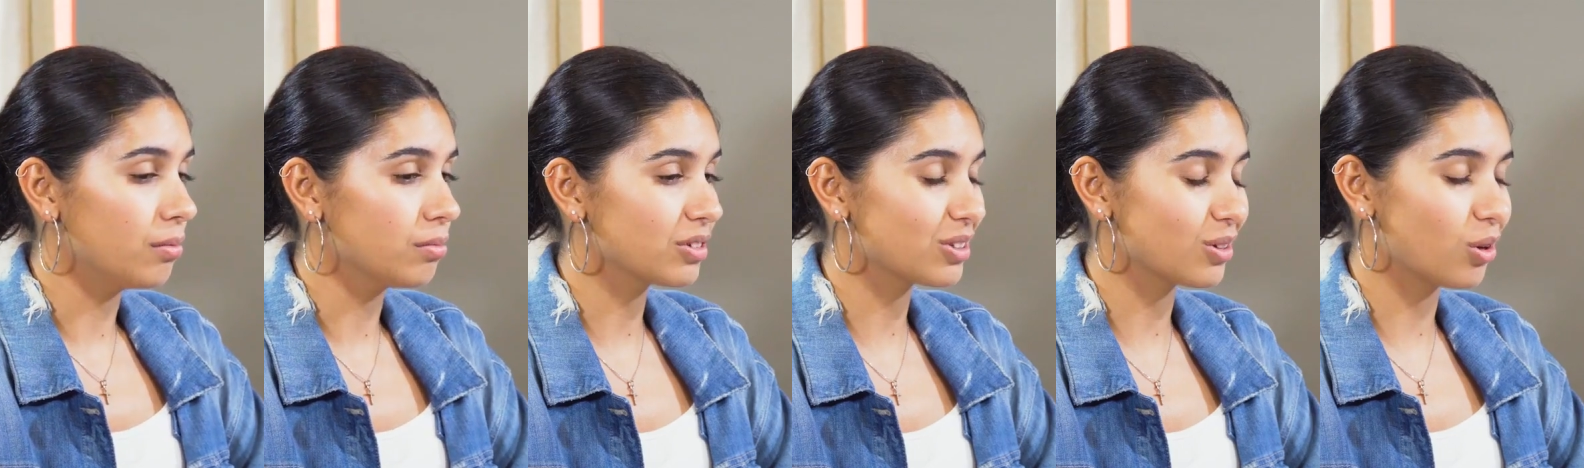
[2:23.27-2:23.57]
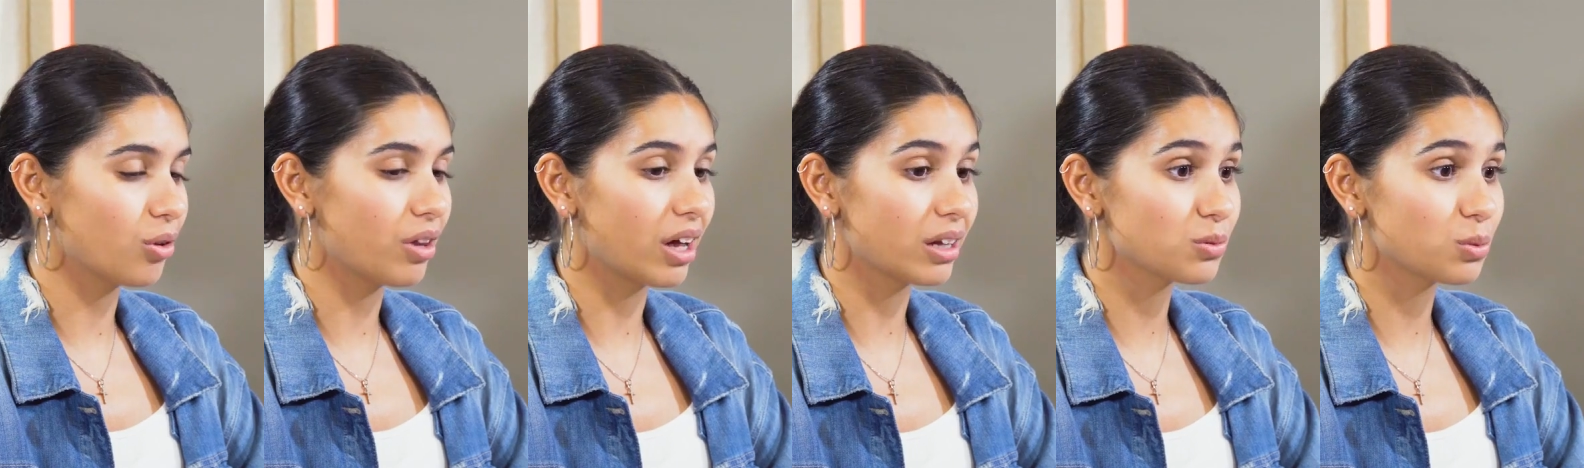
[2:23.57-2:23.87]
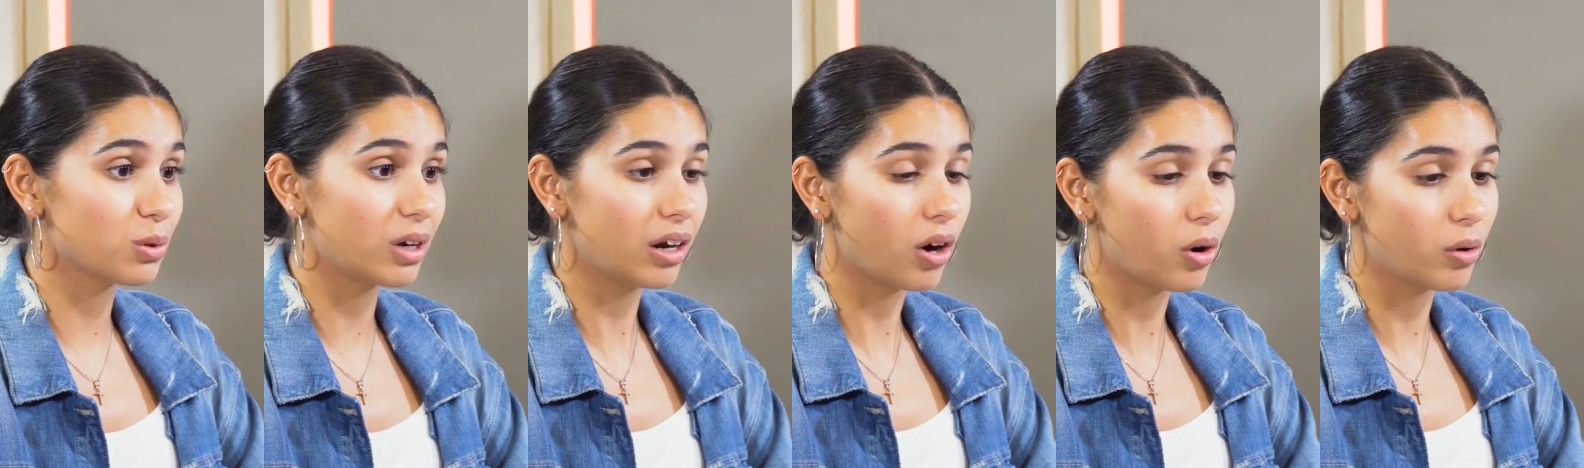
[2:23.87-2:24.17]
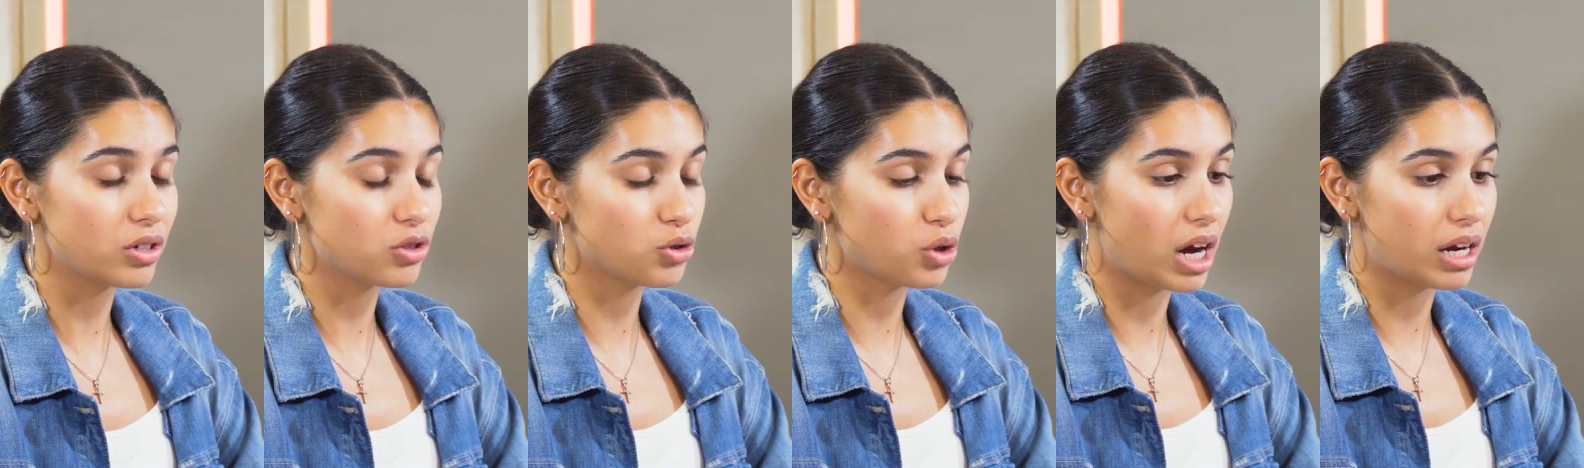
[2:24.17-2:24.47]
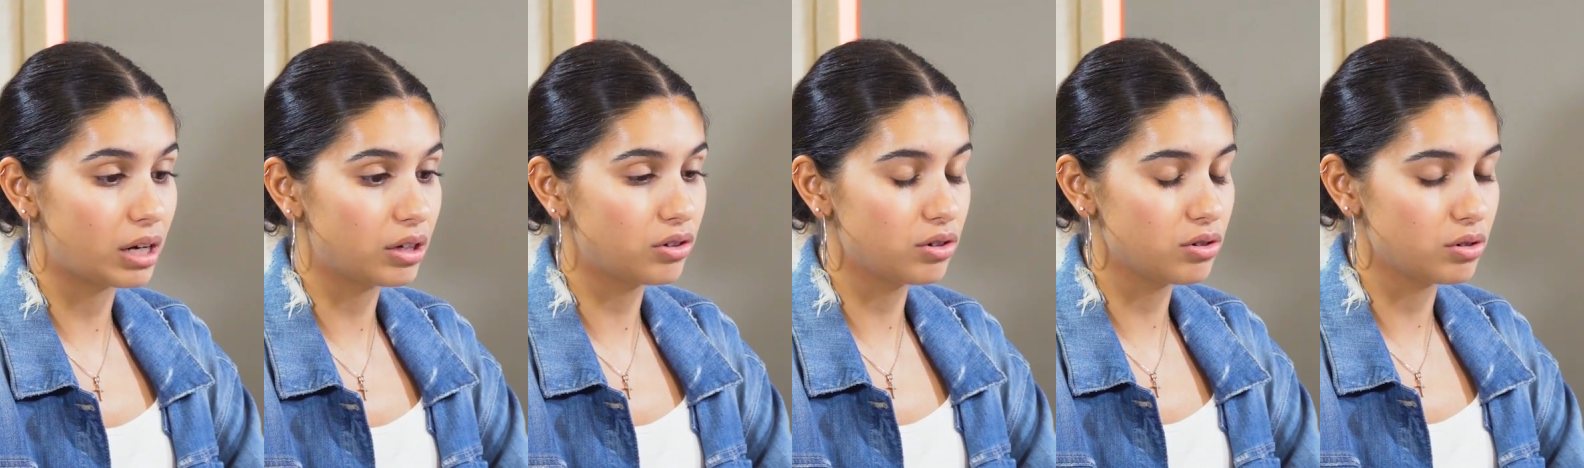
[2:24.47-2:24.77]
So that's what I always
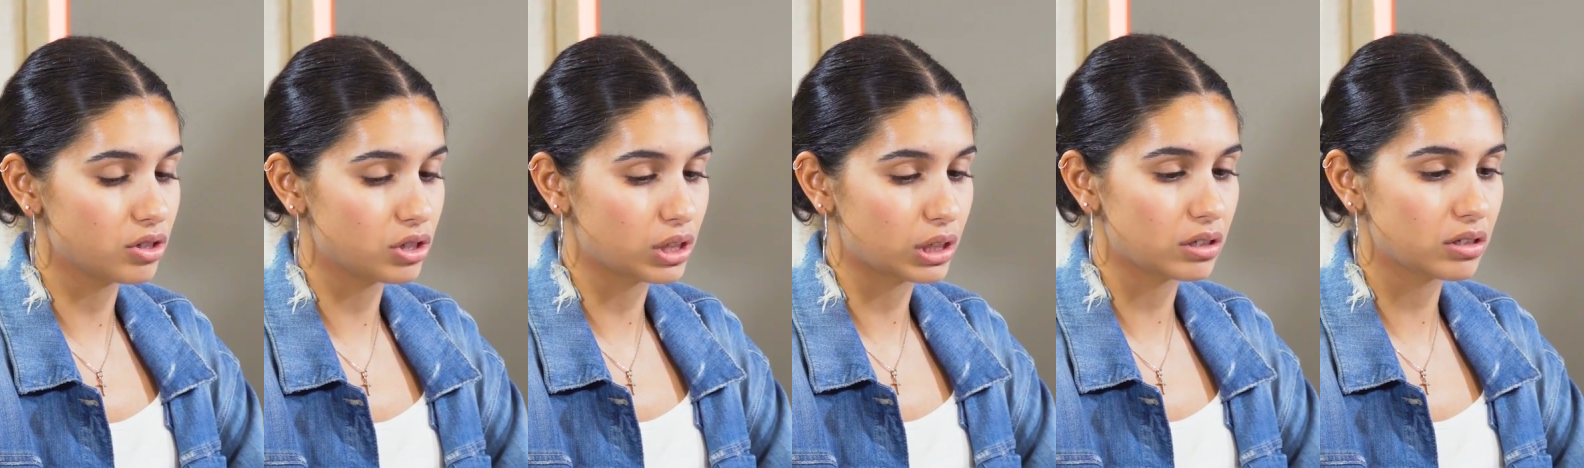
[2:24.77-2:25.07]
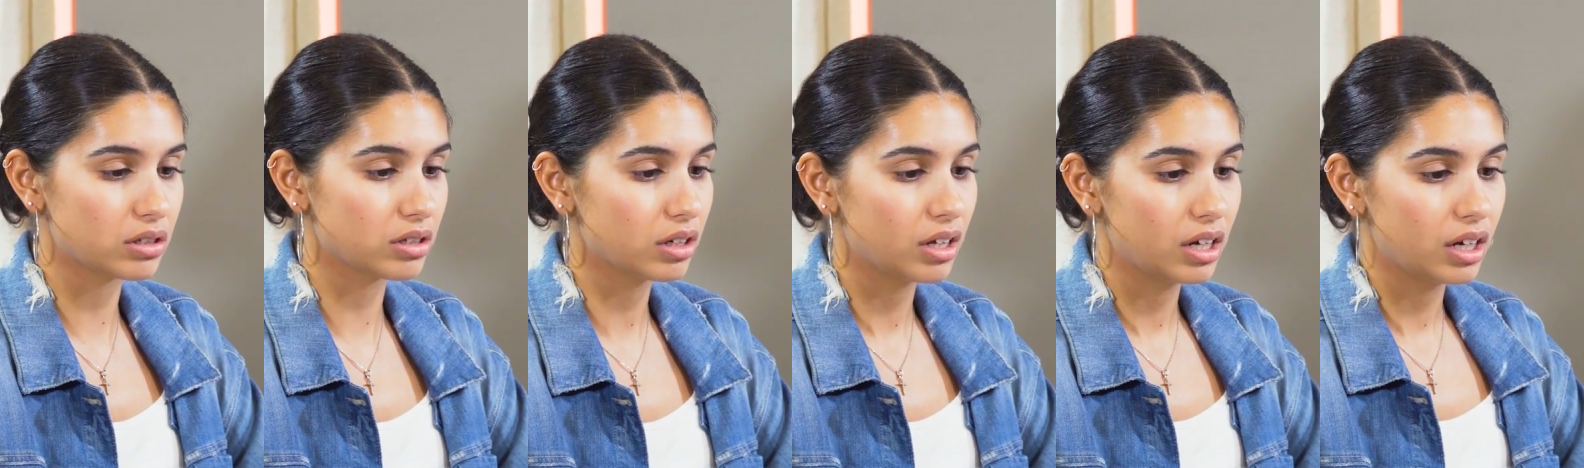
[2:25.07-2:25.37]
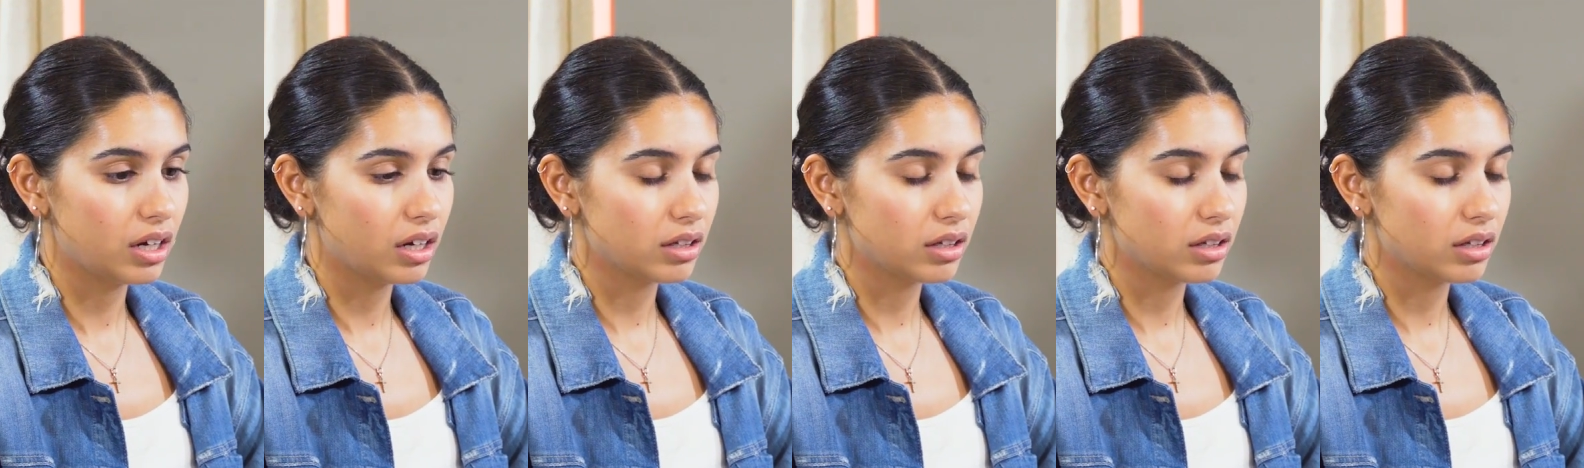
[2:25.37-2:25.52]
try to do, is just